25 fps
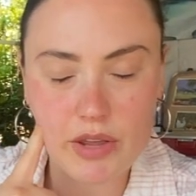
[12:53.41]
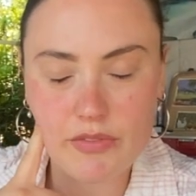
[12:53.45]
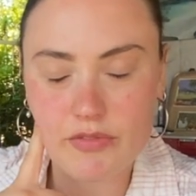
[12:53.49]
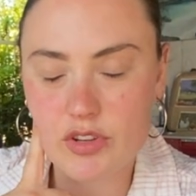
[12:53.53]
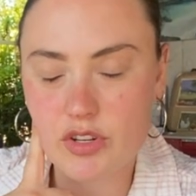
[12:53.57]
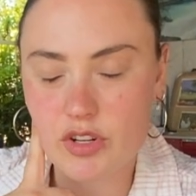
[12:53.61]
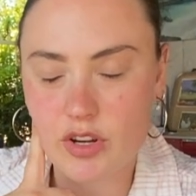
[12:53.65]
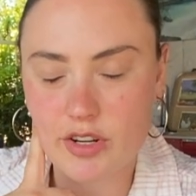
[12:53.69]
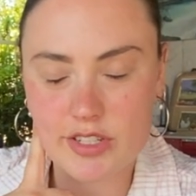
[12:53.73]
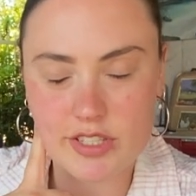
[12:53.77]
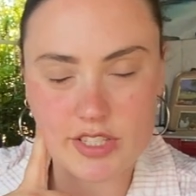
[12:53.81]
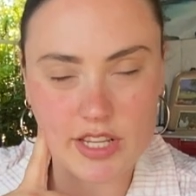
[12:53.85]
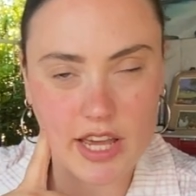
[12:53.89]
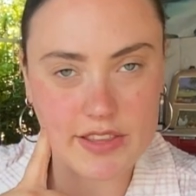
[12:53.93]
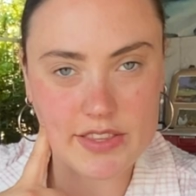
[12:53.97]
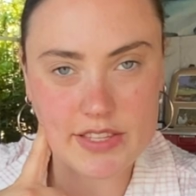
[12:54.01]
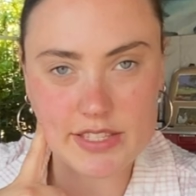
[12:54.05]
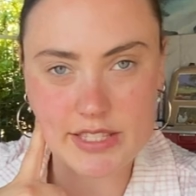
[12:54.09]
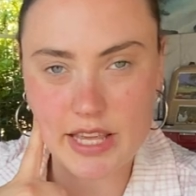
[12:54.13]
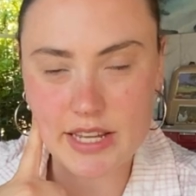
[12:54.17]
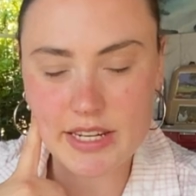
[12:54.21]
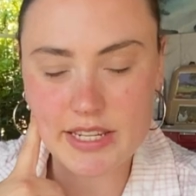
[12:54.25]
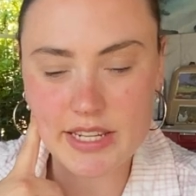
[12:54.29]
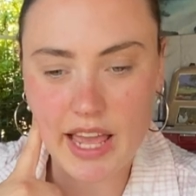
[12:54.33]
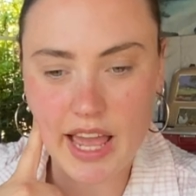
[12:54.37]
if you don't sign
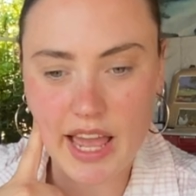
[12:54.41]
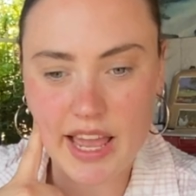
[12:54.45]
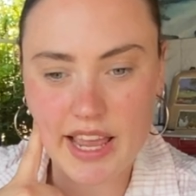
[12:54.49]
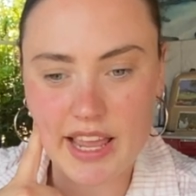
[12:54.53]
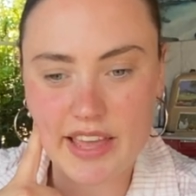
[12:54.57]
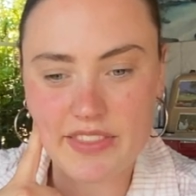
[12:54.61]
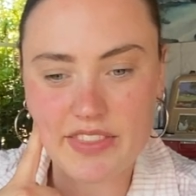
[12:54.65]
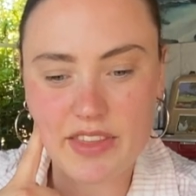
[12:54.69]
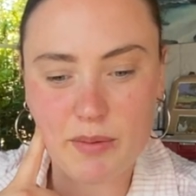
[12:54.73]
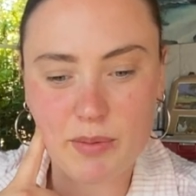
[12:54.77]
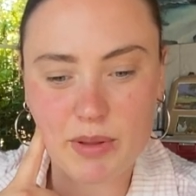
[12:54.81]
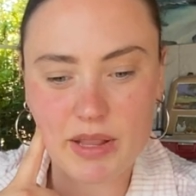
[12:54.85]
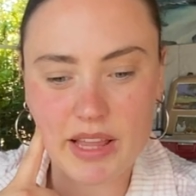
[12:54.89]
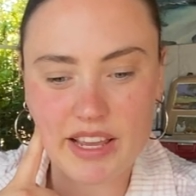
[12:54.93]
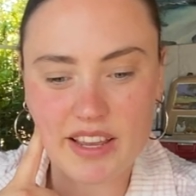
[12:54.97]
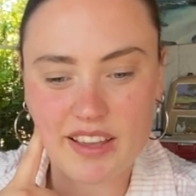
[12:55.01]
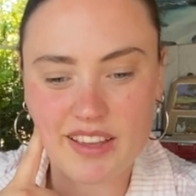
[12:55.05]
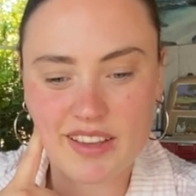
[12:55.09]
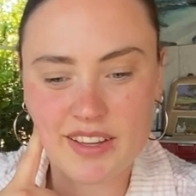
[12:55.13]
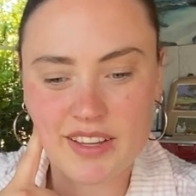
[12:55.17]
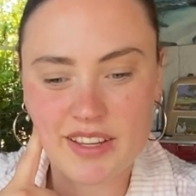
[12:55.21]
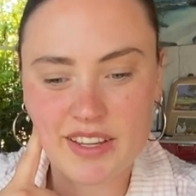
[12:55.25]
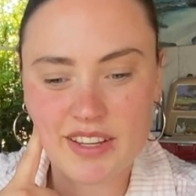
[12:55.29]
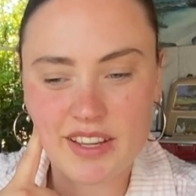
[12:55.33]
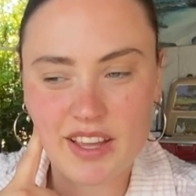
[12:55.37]
this NDA. And they were like,
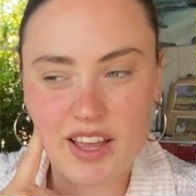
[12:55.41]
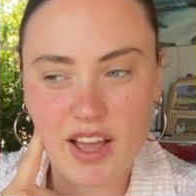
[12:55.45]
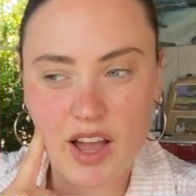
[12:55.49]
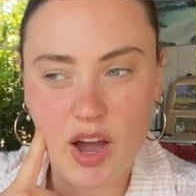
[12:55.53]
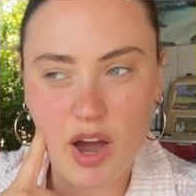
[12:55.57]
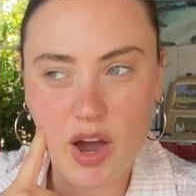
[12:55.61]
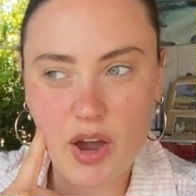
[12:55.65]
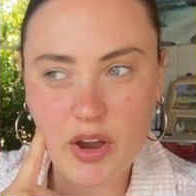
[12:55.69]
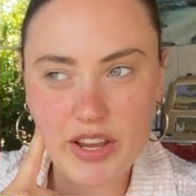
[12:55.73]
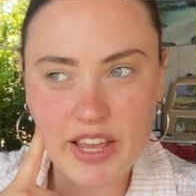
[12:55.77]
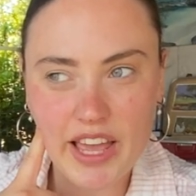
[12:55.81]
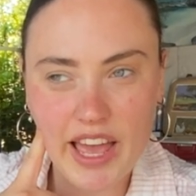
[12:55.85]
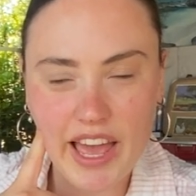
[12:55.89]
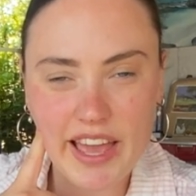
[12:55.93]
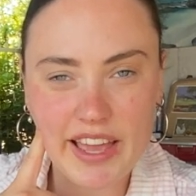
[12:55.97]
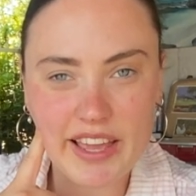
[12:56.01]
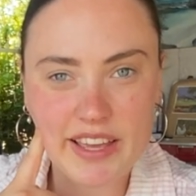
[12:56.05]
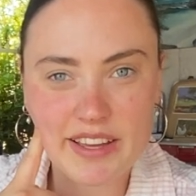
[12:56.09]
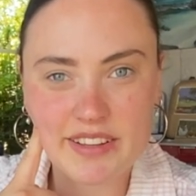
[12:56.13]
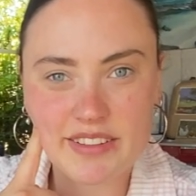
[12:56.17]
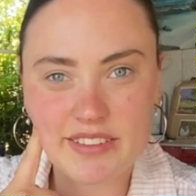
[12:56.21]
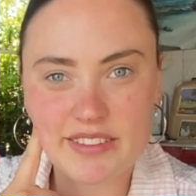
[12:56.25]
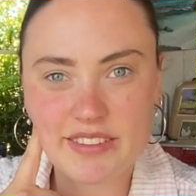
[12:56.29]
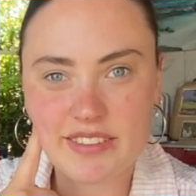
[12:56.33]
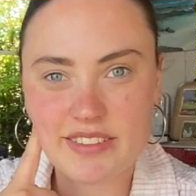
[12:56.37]

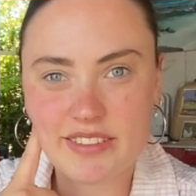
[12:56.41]
okay.